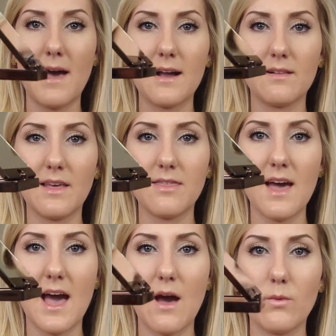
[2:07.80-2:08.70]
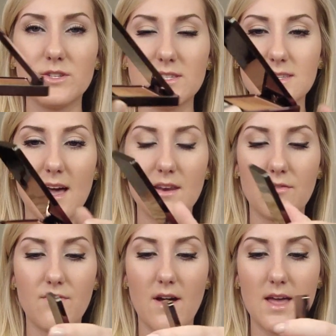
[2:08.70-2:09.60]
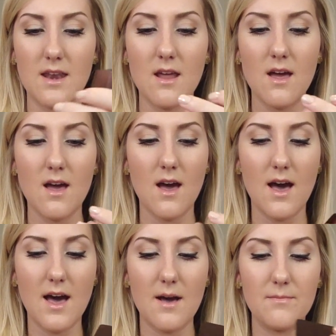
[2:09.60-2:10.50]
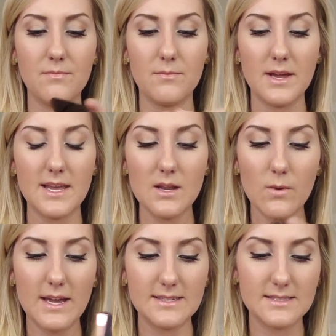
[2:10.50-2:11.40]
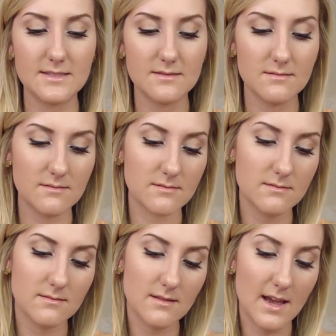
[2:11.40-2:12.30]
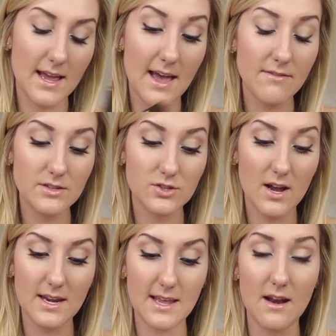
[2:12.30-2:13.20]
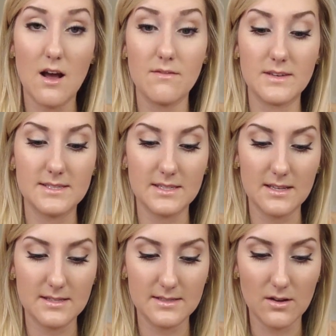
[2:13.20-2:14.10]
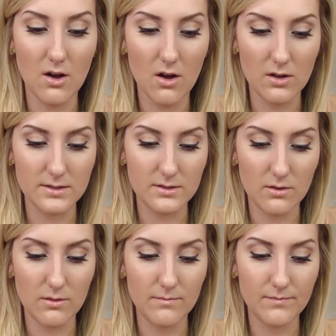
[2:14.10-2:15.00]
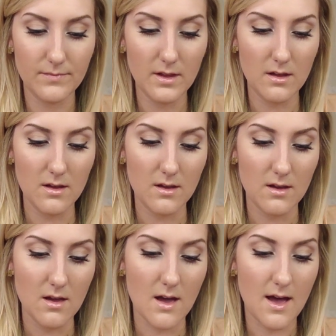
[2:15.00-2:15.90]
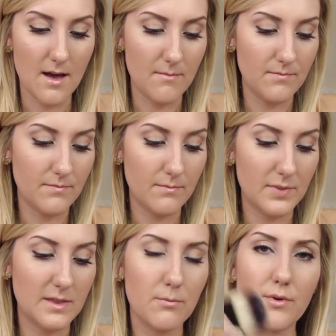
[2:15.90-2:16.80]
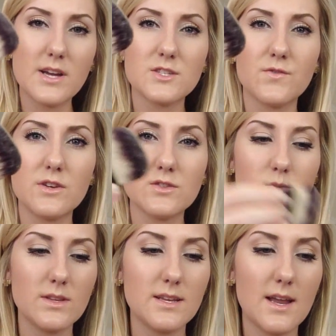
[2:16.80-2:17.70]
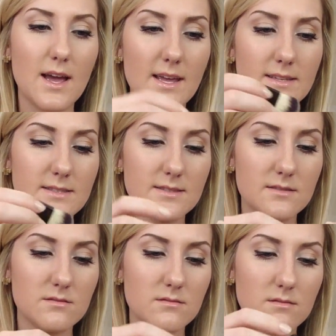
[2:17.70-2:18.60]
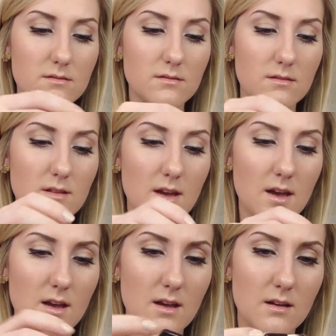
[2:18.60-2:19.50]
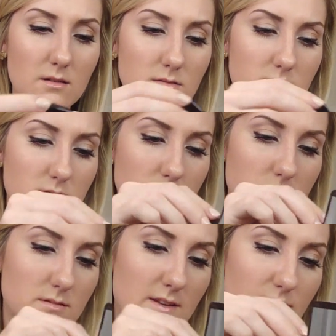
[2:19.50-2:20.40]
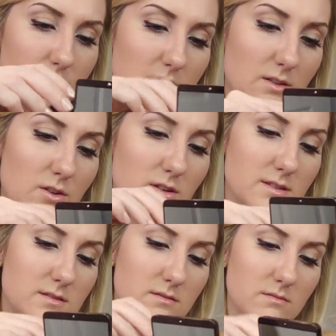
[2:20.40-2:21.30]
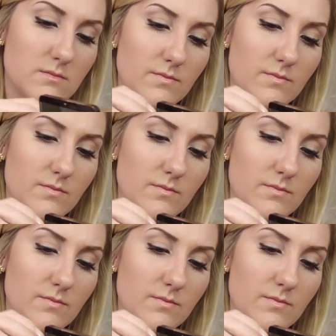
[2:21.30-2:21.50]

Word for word: back like that, which is kind of fun. But anyways, I haven't tried it yet, obviously. This is a haul, so. But the brush feels really nice. It looks